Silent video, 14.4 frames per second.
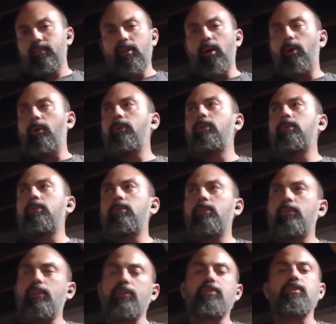No.
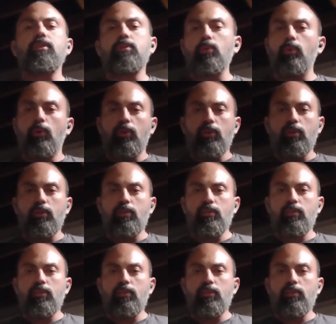This is a tool